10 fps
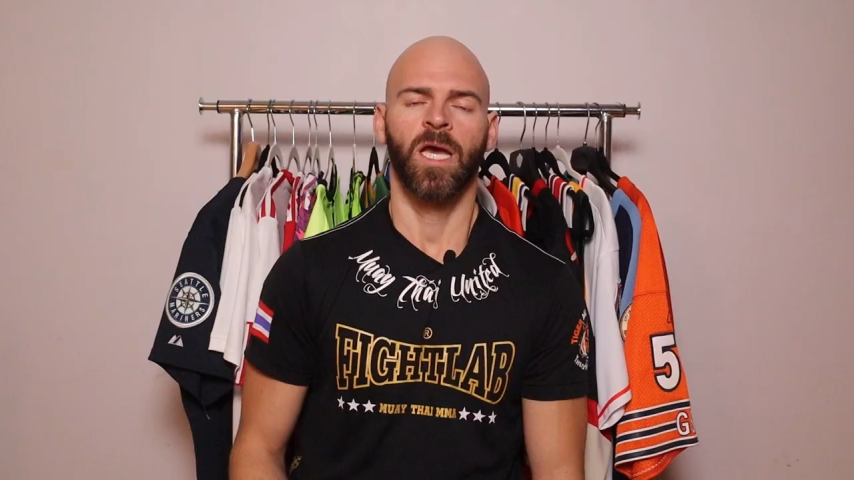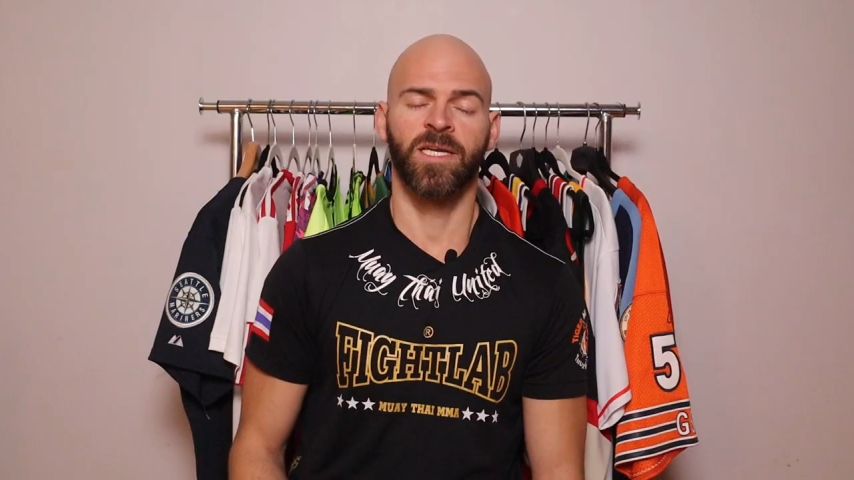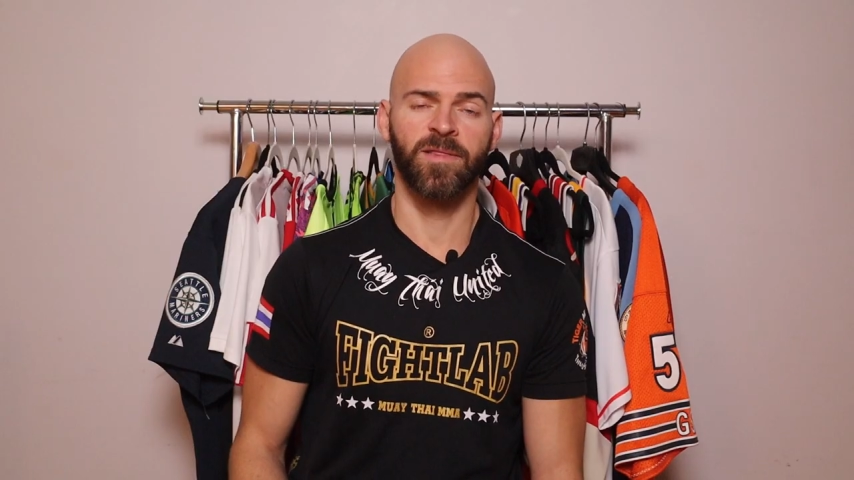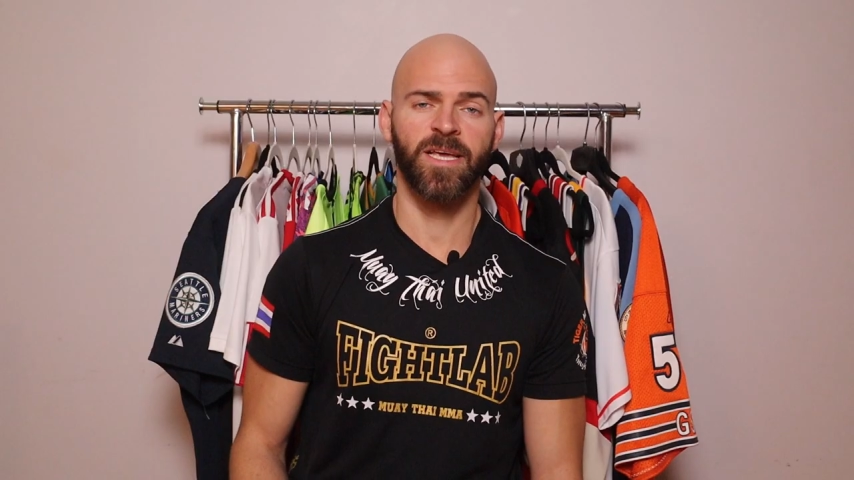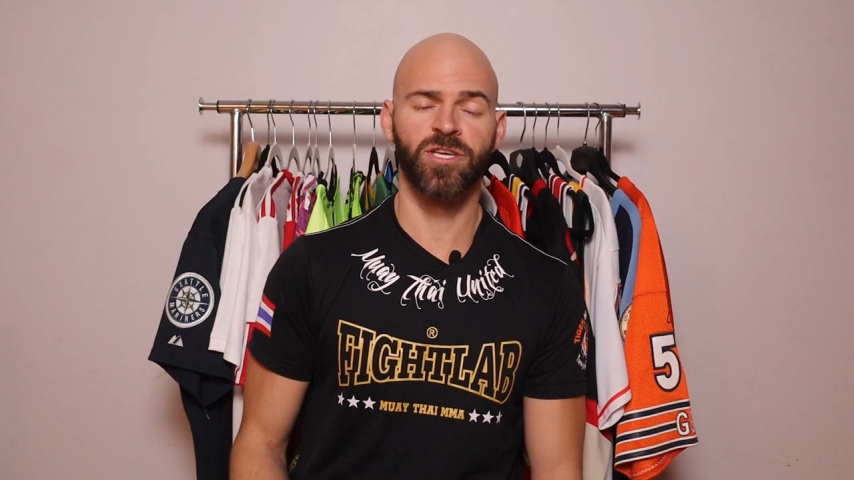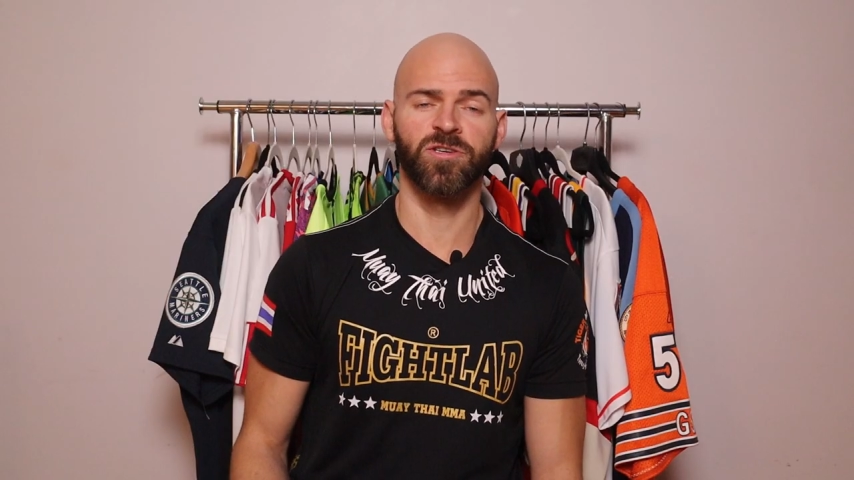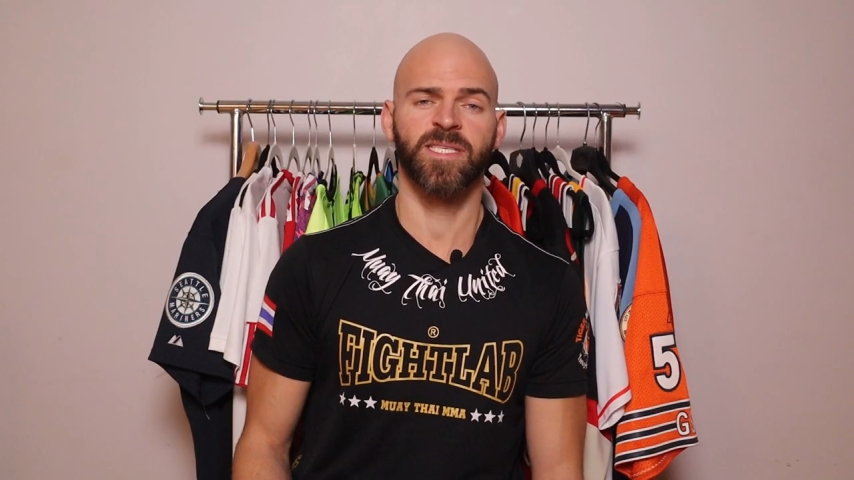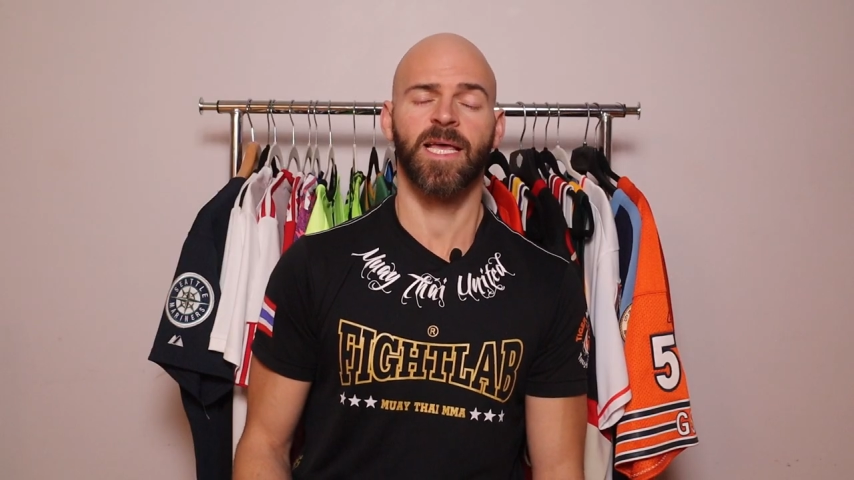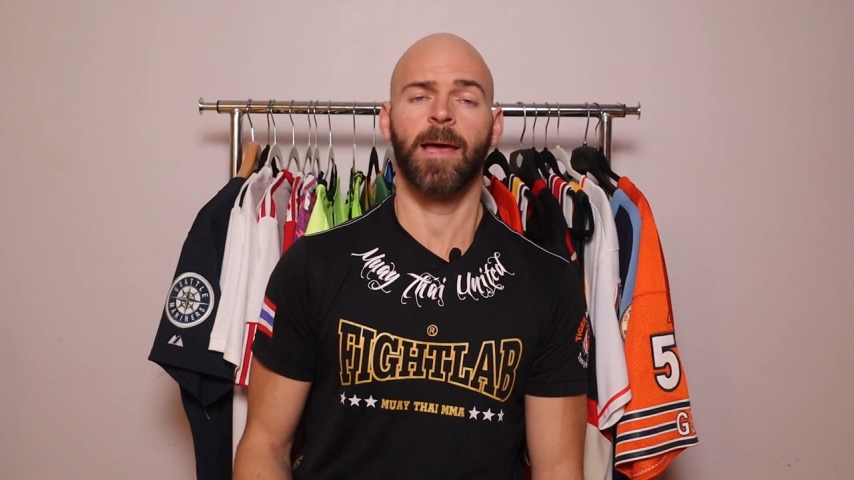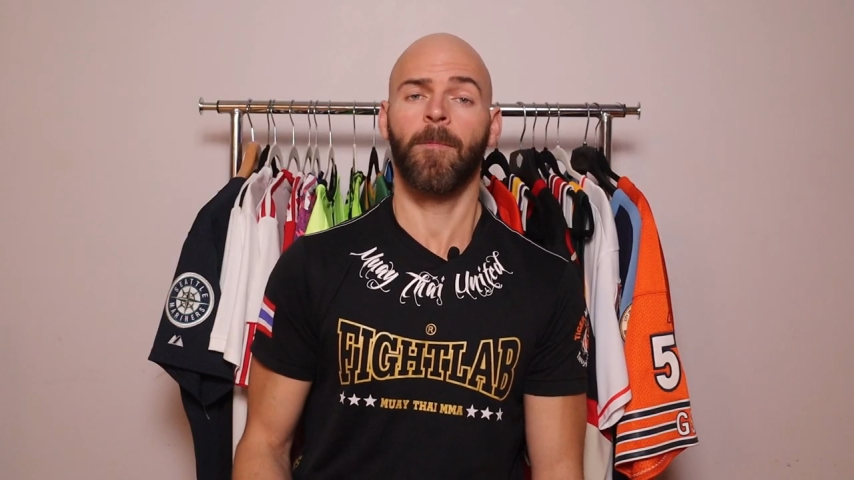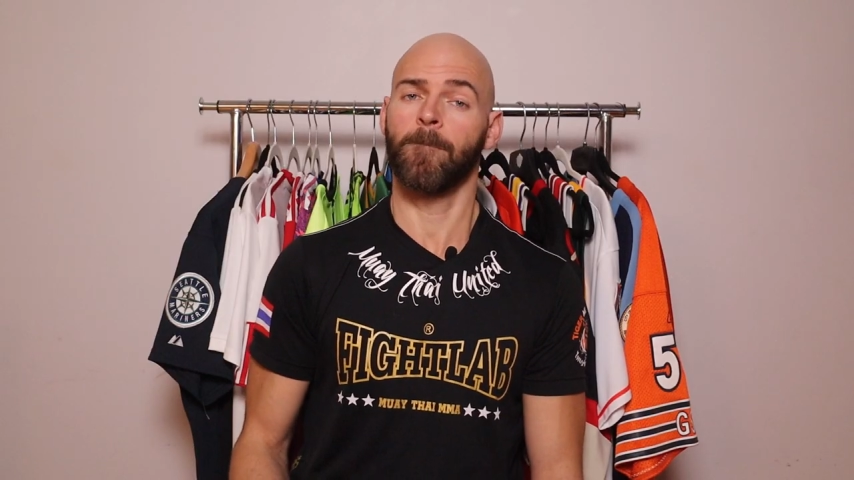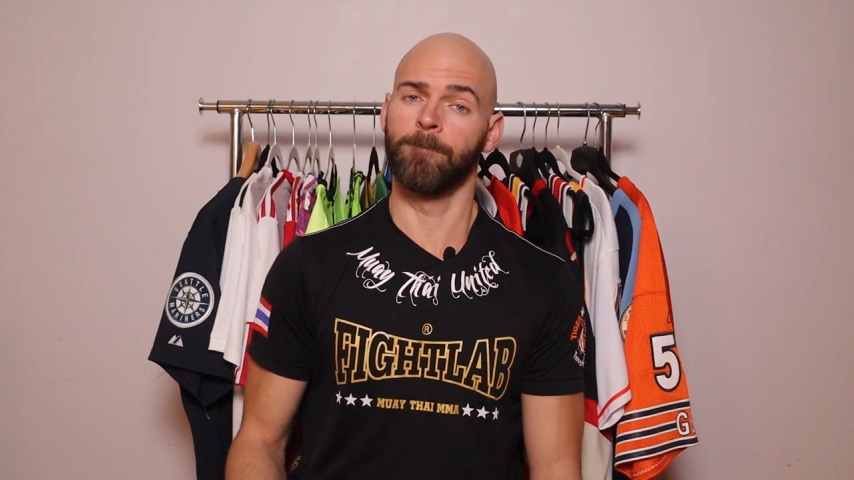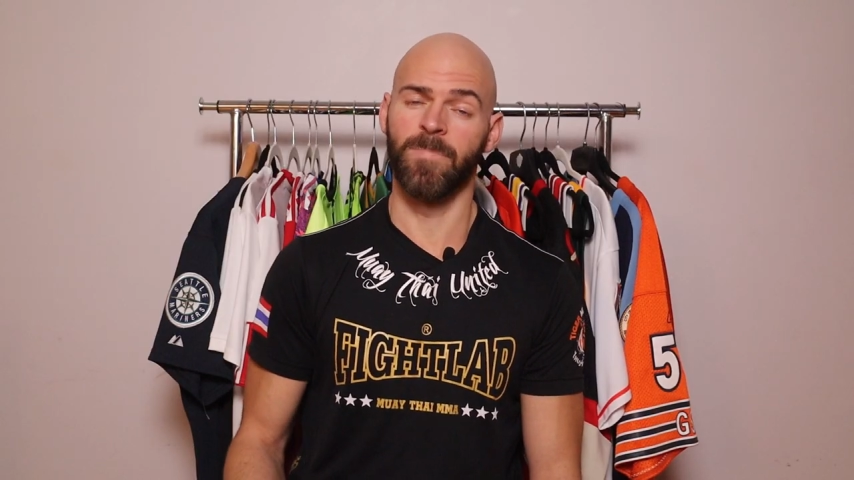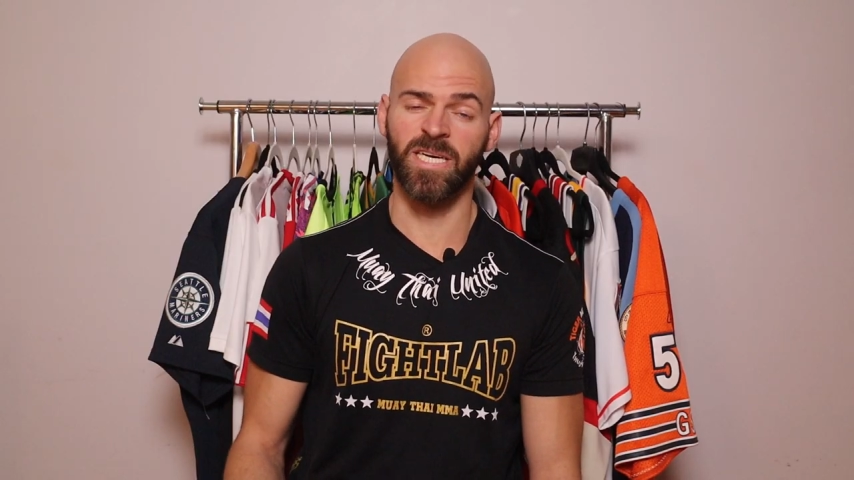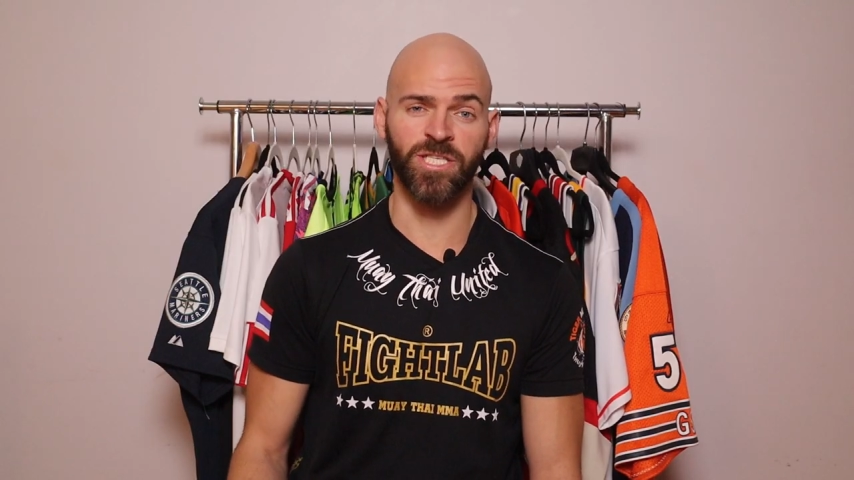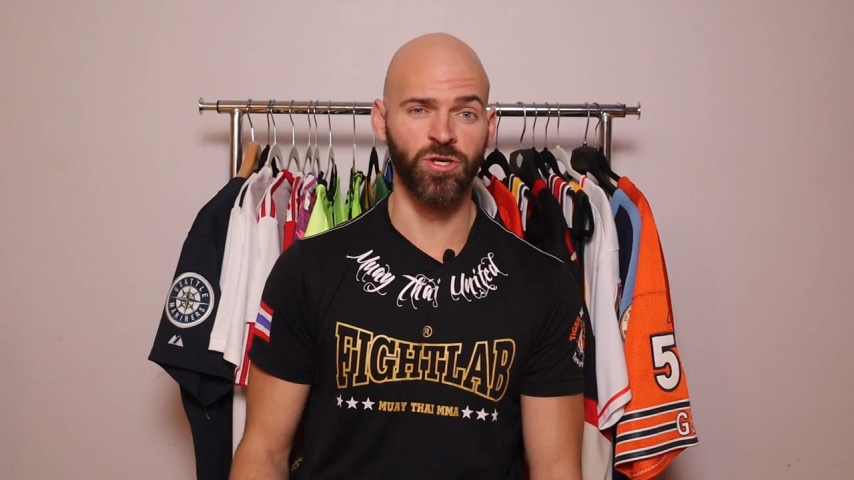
And in that year's time, many